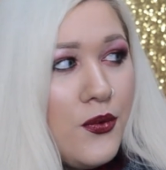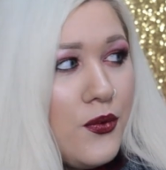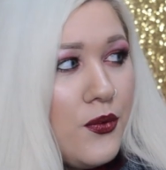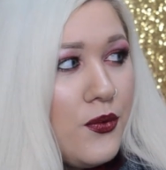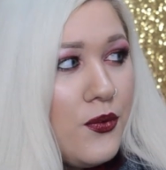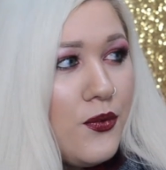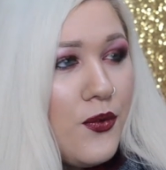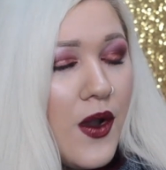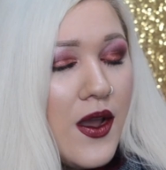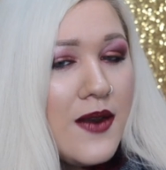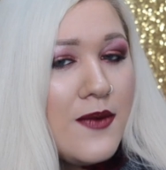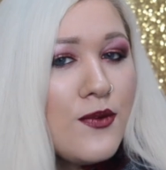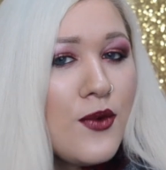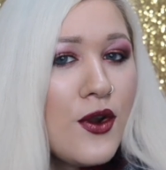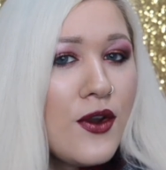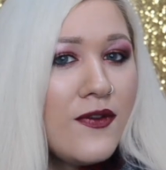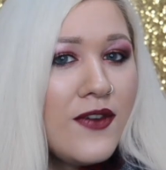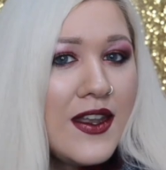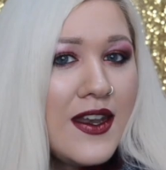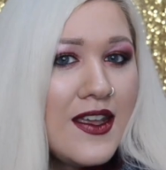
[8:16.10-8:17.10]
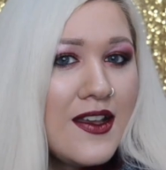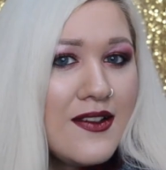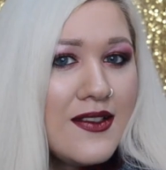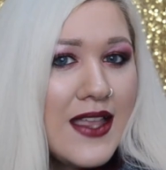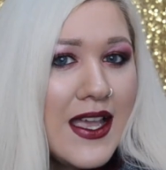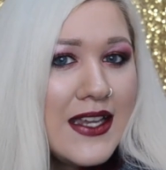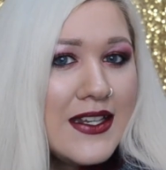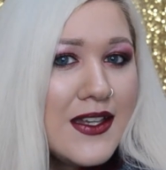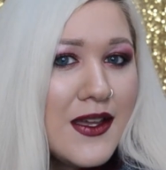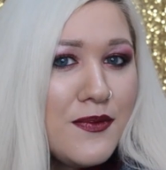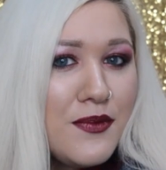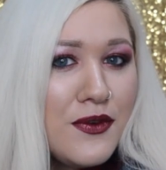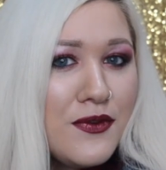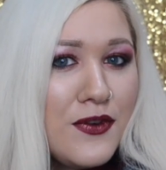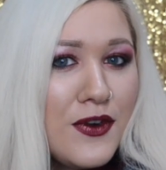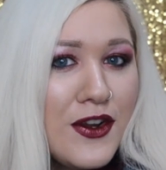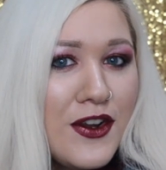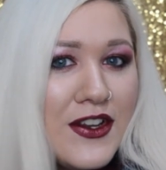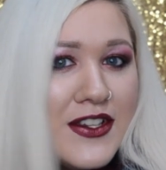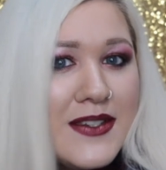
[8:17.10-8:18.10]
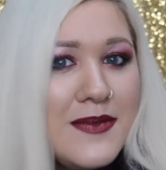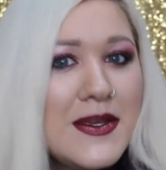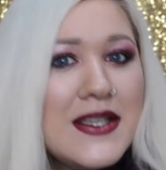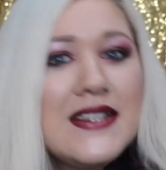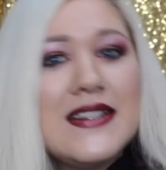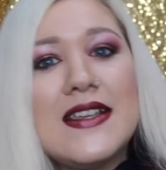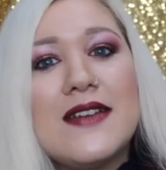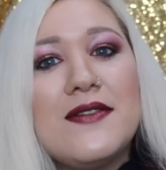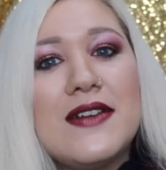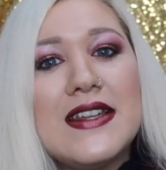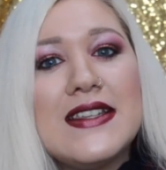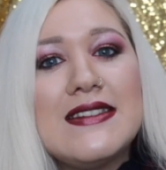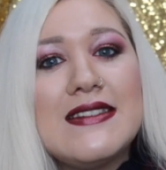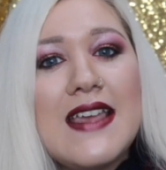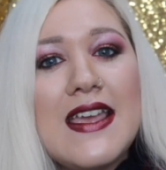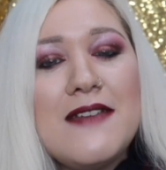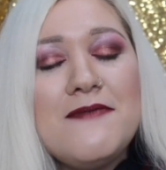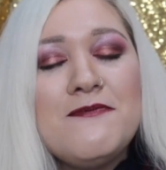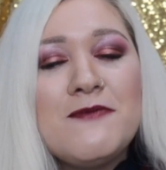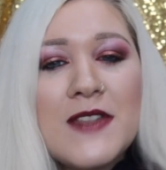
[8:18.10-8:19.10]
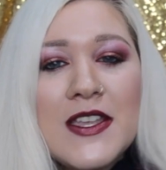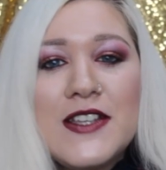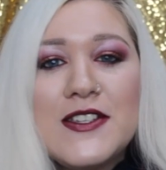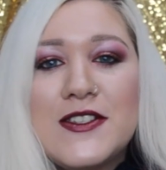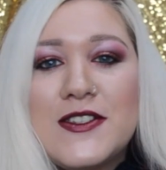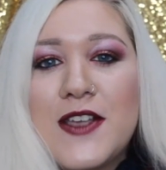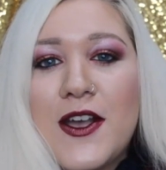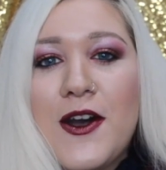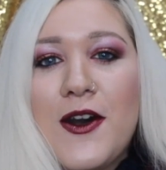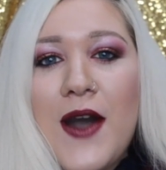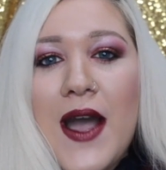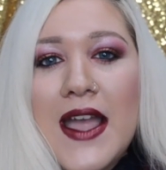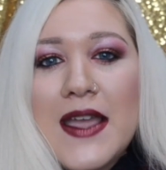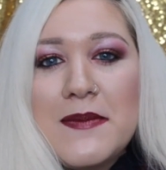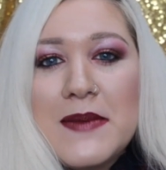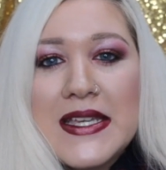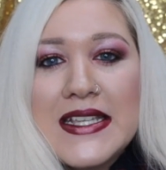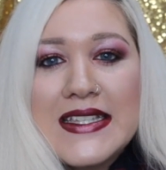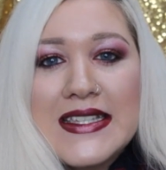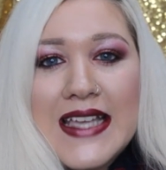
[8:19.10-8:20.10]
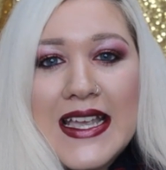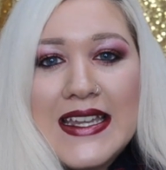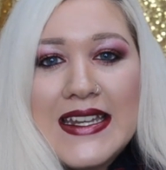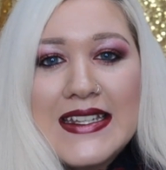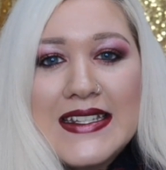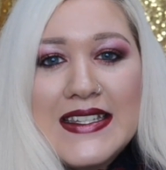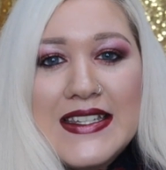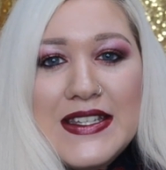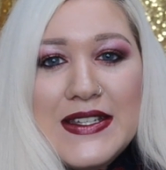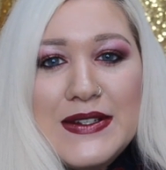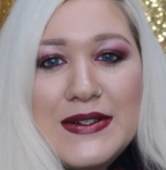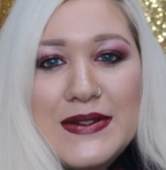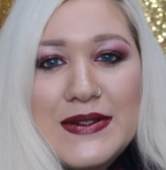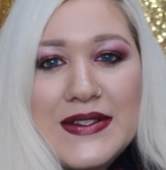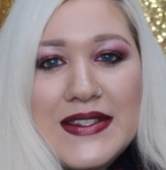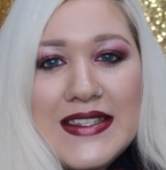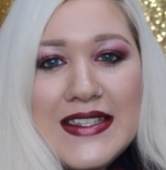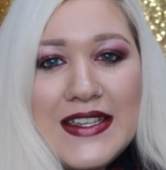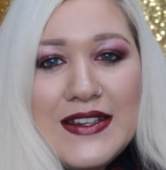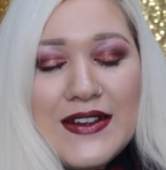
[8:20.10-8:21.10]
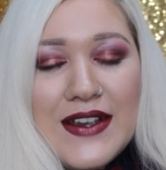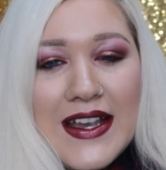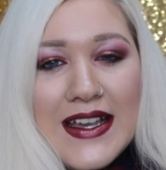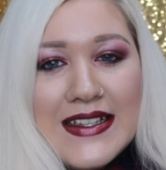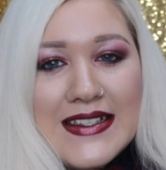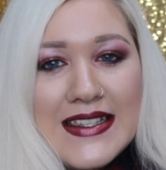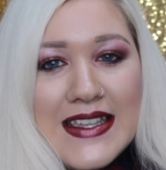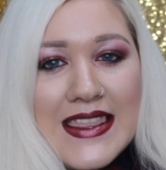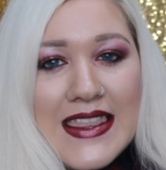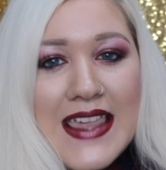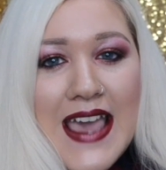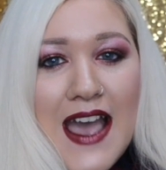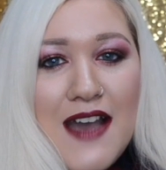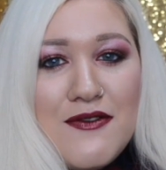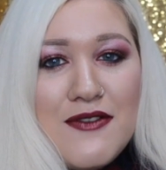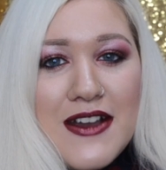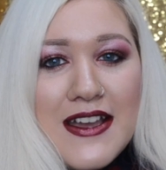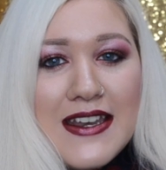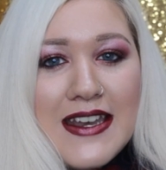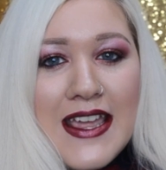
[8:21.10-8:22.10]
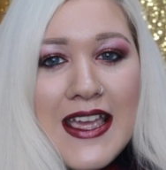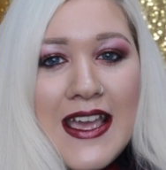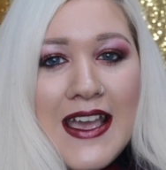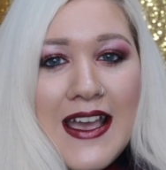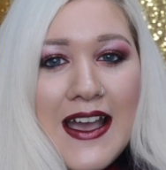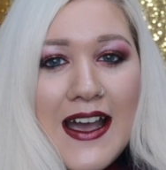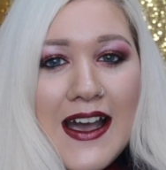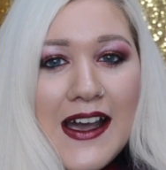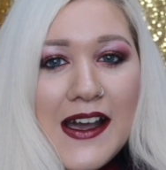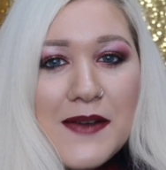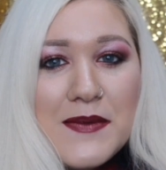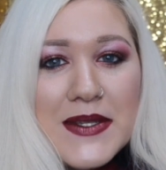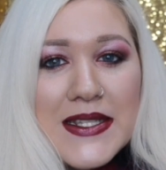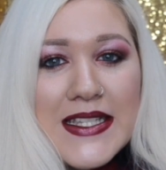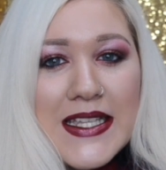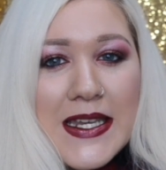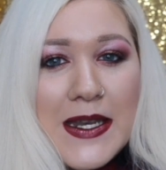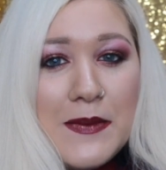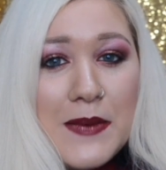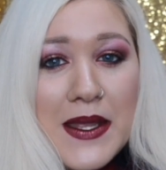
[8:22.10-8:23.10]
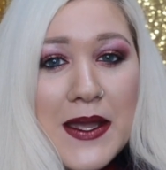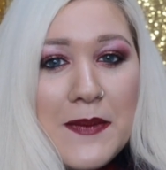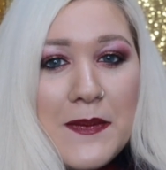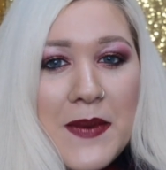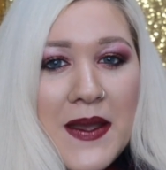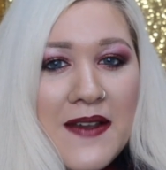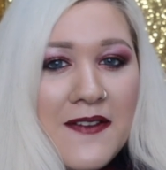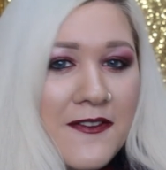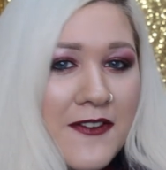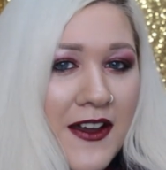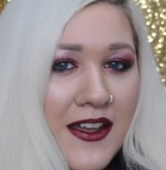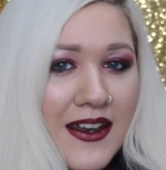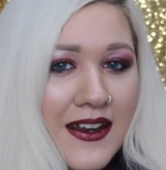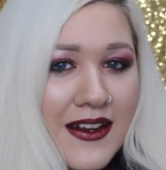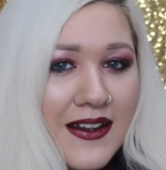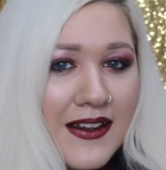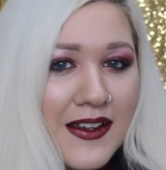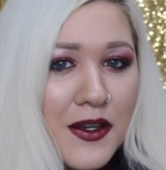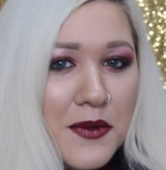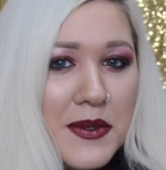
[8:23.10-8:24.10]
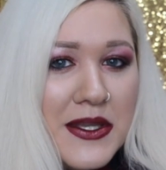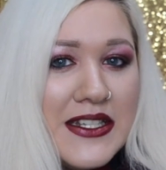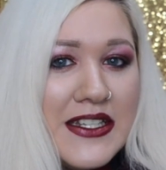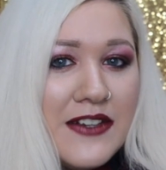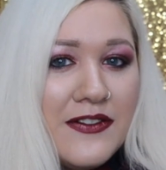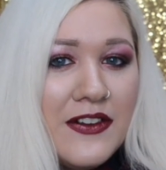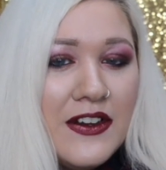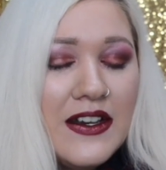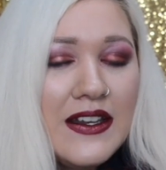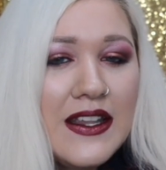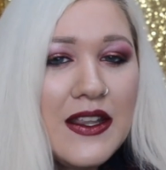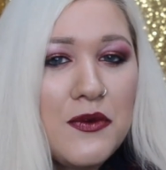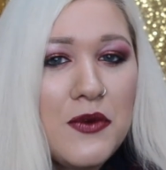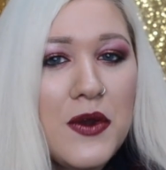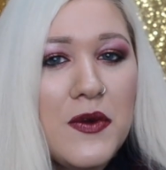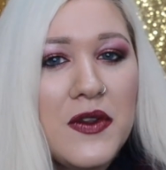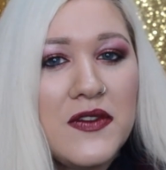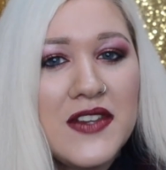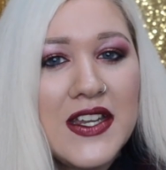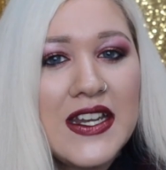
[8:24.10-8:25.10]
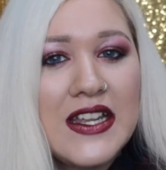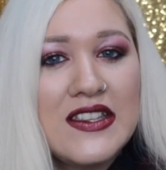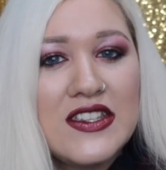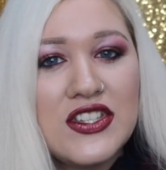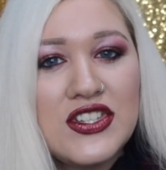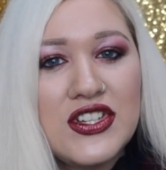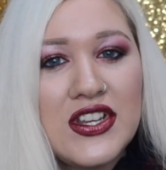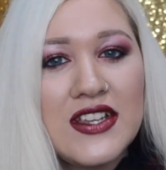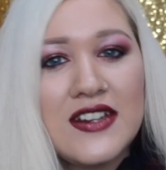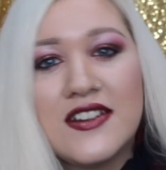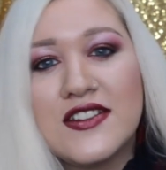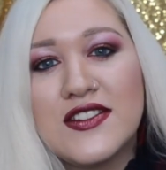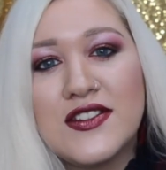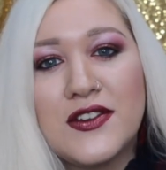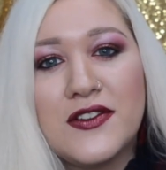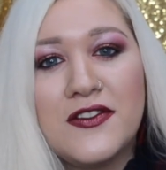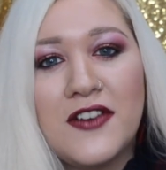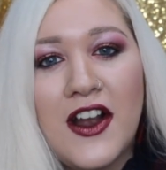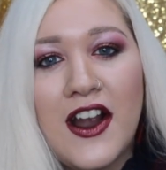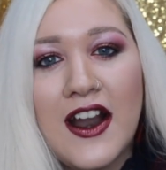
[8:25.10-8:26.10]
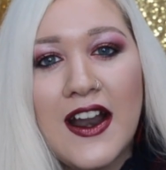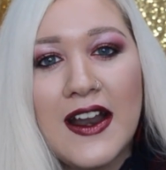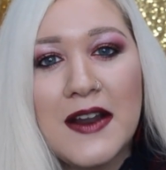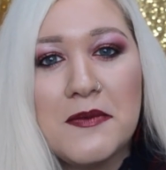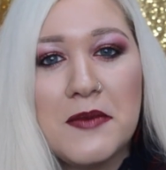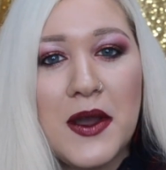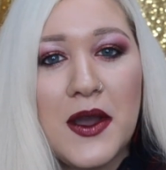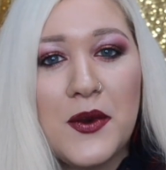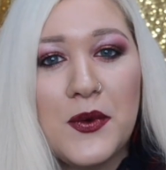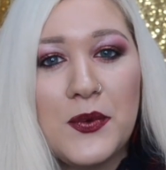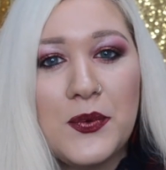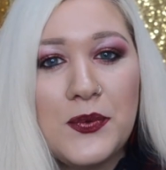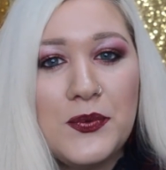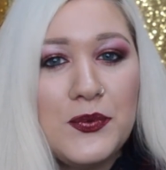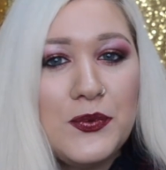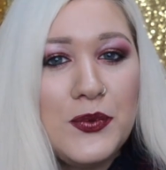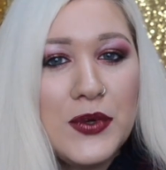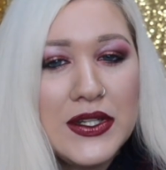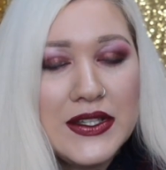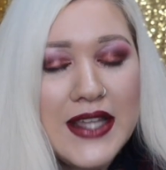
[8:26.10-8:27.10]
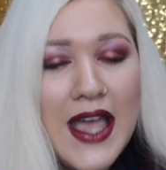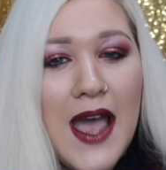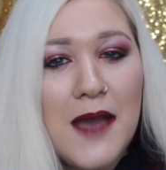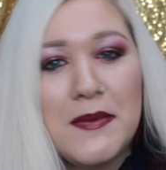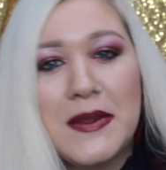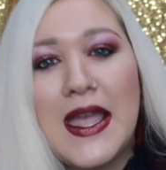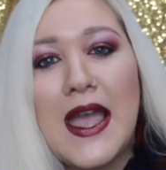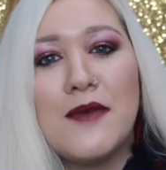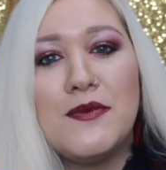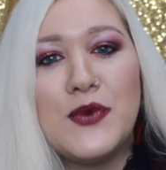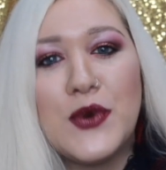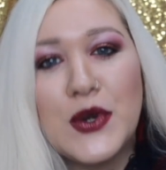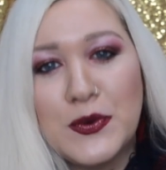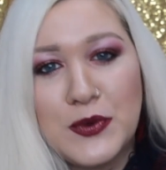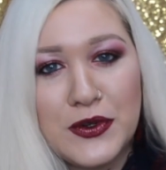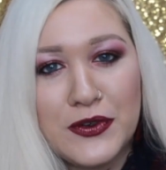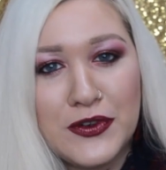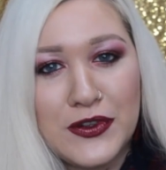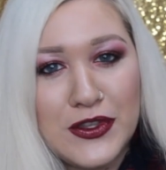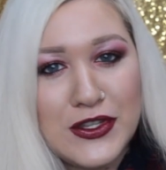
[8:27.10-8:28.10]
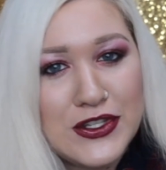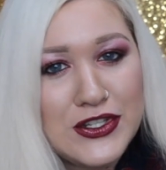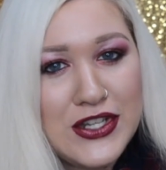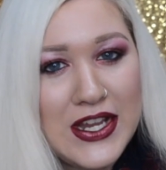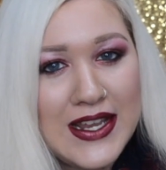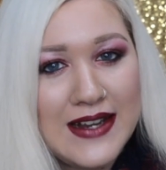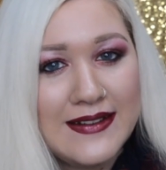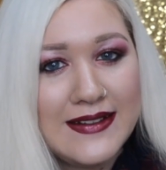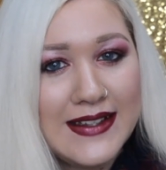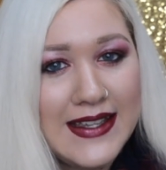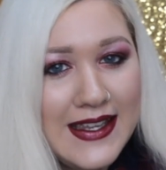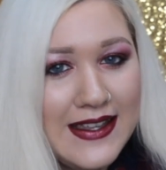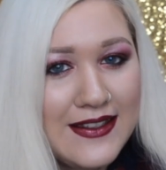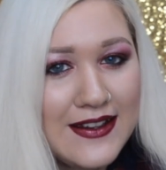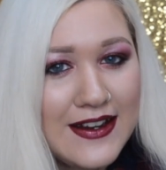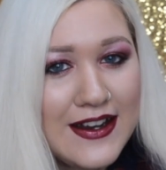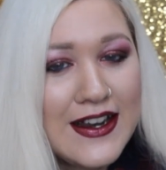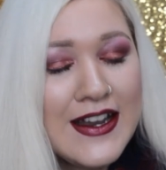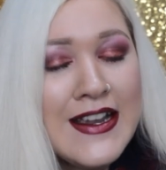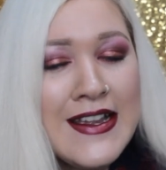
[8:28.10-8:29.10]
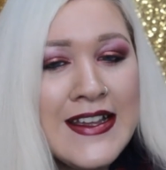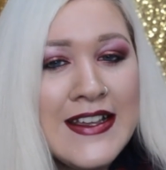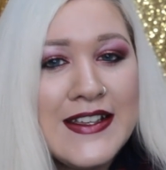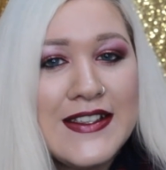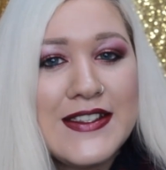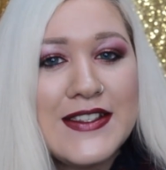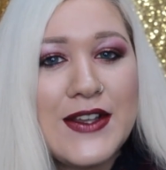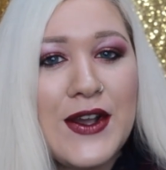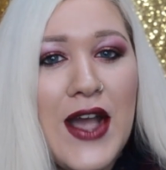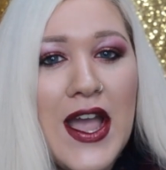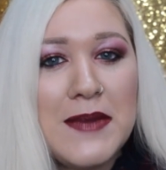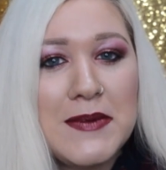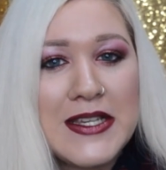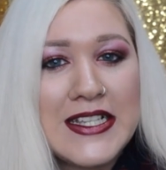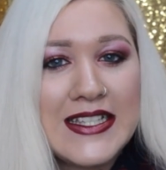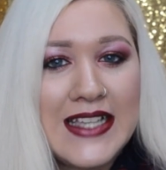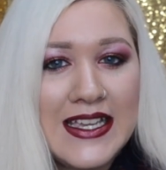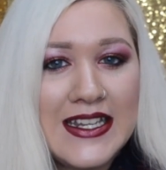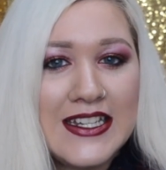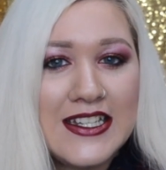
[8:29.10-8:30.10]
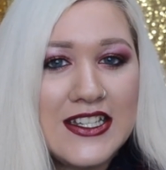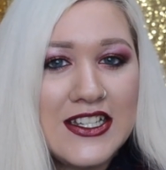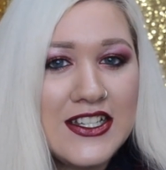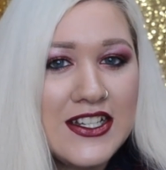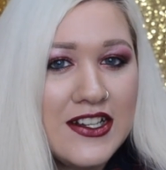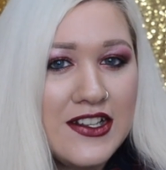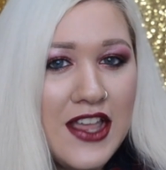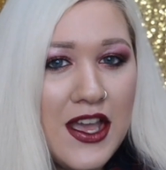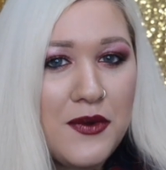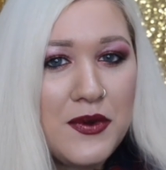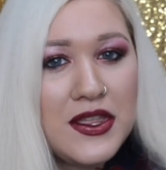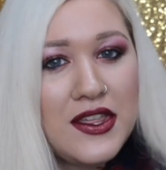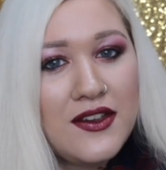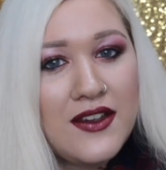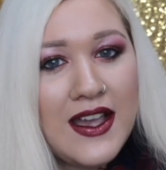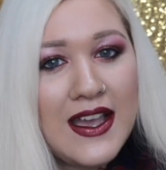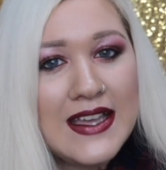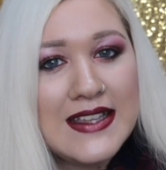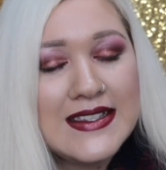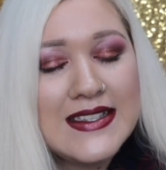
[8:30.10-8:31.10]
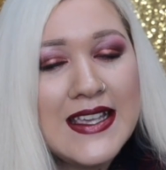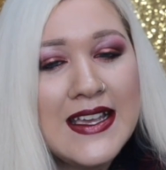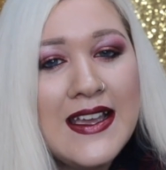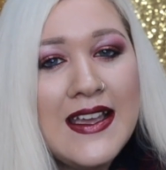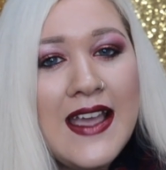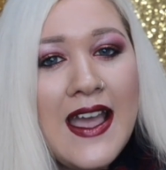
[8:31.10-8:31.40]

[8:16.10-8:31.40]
one more video lined up before Christmas, I want to say. So I am excited to see you guys in that one. Um, it's going to be a bit fun and a little bit different than what we've done on this channel so far, but will not be abnormal for this channel either. So I'm excited to share that with you guys.